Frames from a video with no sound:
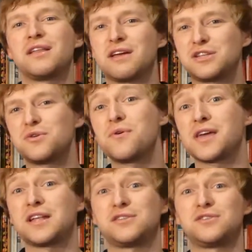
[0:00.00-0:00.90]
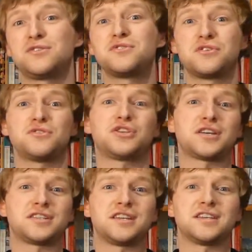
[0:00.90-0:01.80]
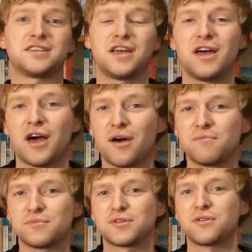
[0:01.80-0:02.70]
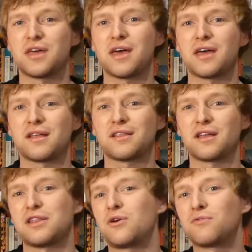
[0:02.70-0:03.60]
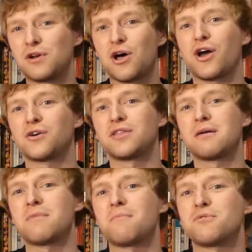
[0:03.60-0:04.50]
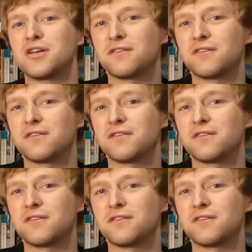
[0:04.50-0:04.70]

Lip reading: They're doing it to do you justice, so they're not relying on their memory.